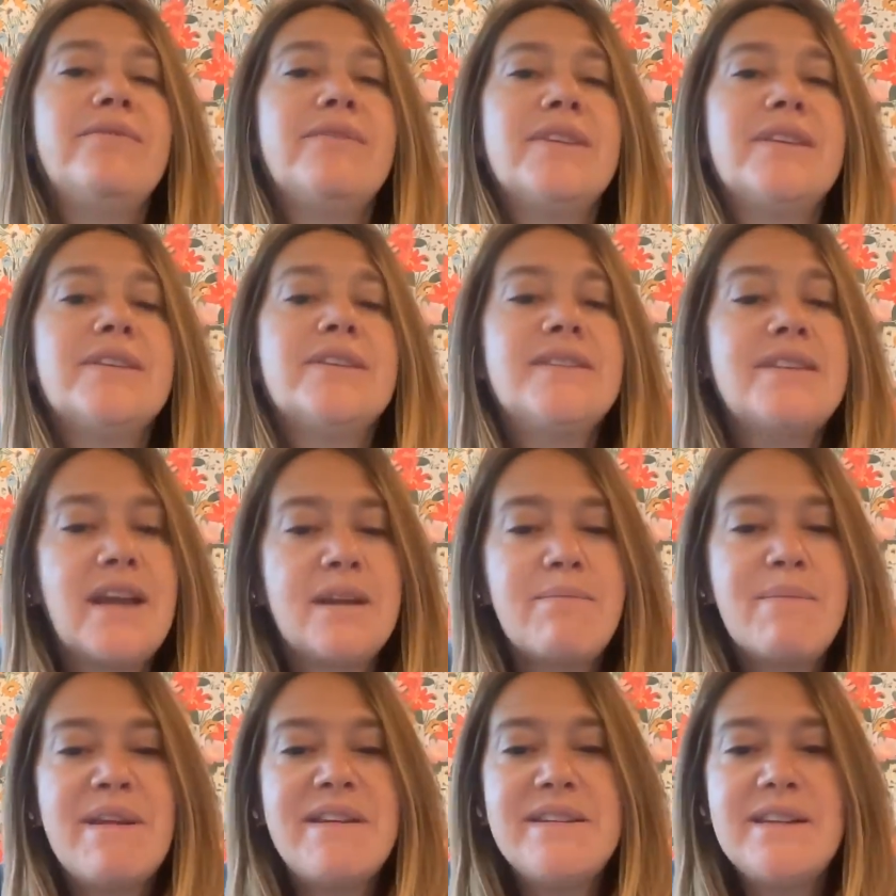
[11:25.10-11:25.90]

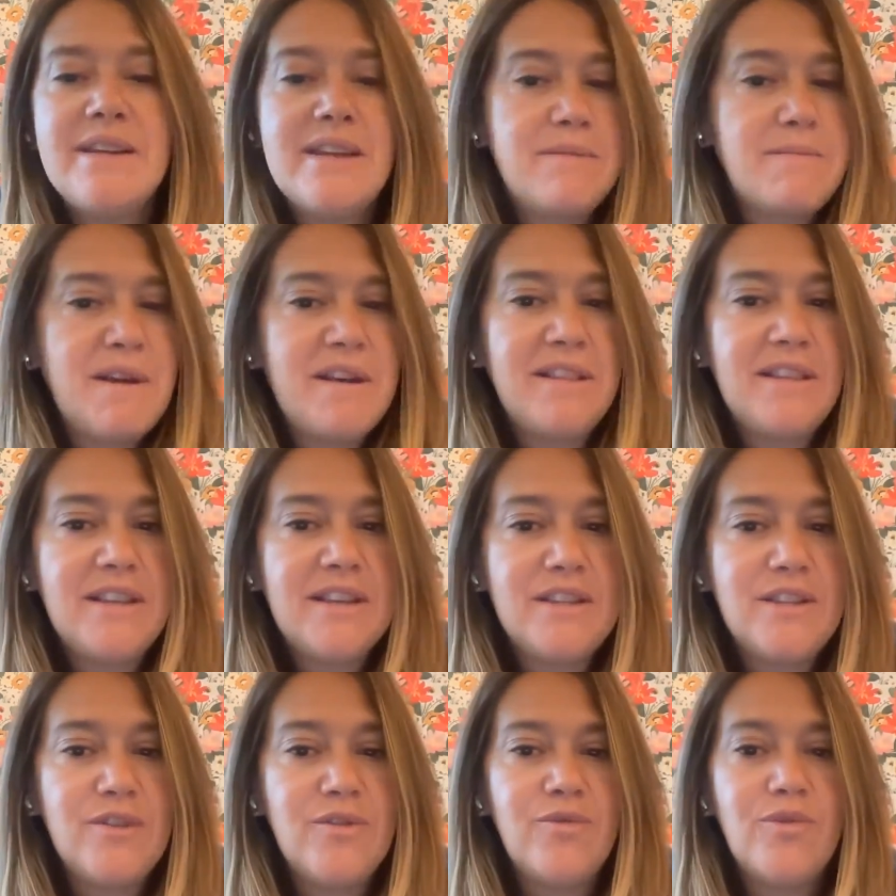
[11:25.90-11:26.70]
segmented email
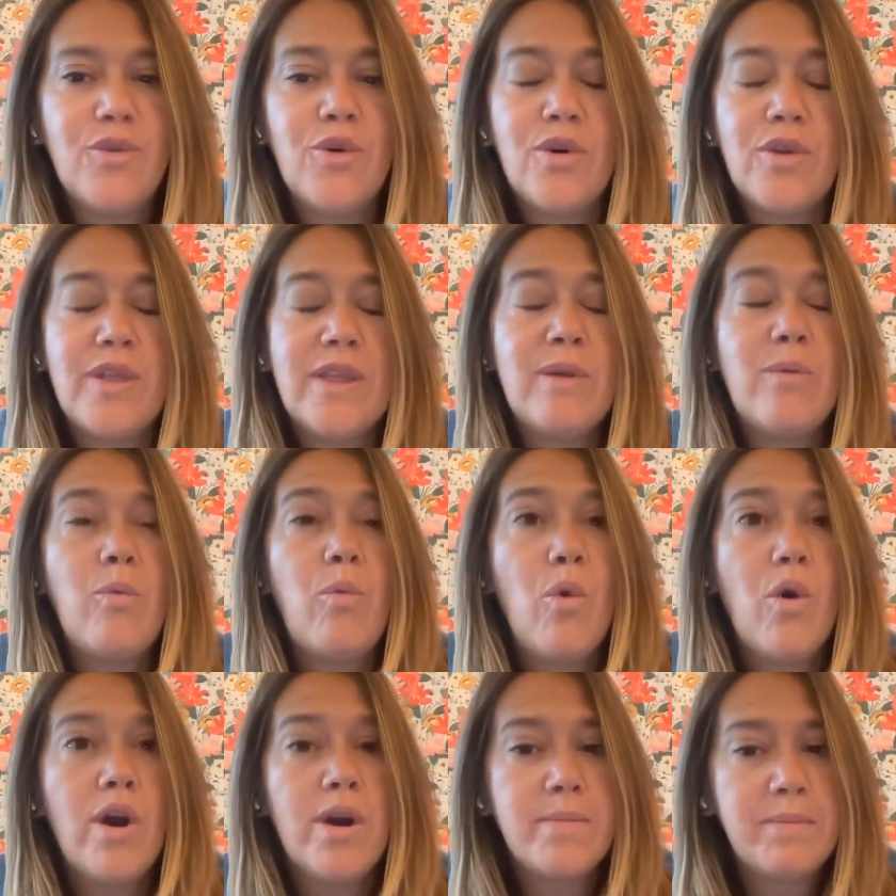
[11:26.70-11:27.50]
list for the
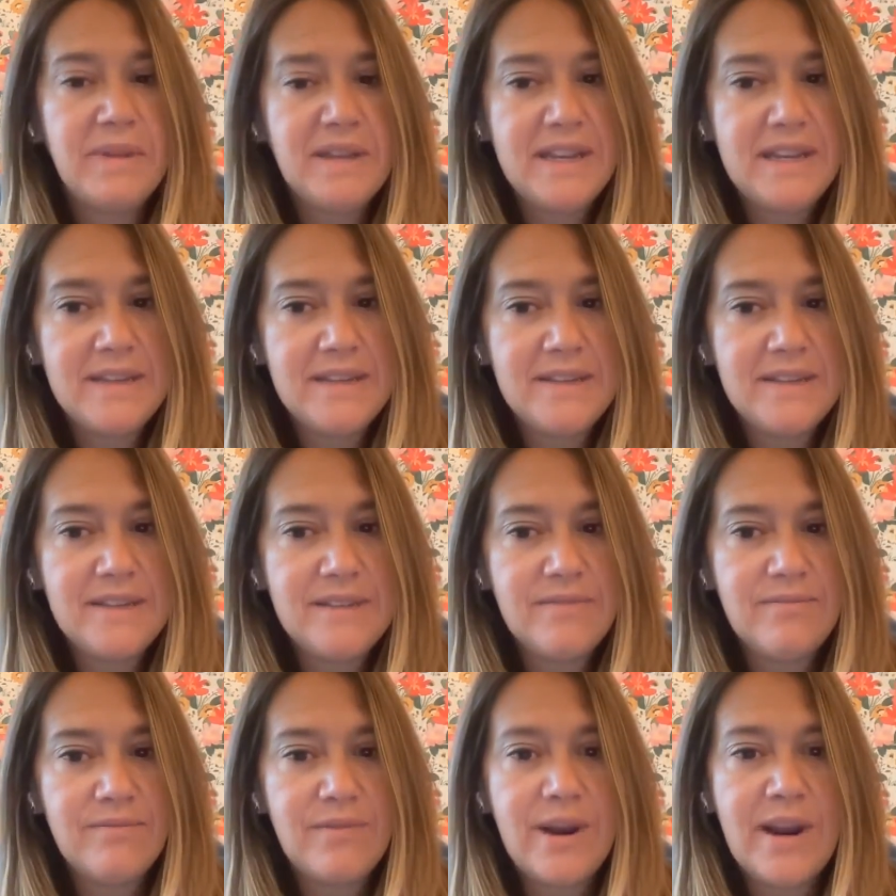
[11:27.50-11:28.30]
warm leads,
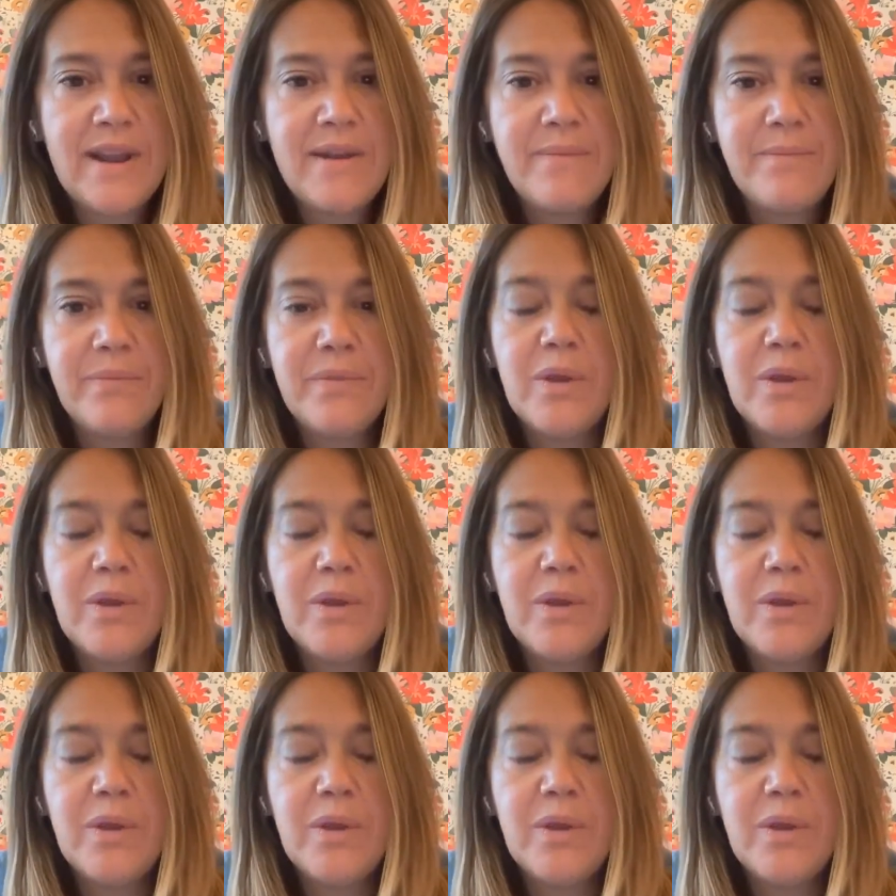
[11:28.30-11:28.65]
right?